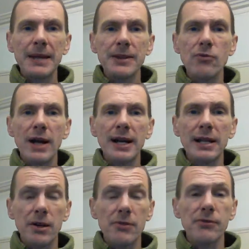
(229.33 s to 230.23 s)
in the
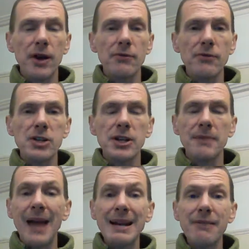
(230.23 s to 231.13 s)
running of, of
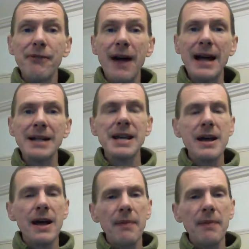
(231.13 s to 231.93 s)
Russia. And in fact,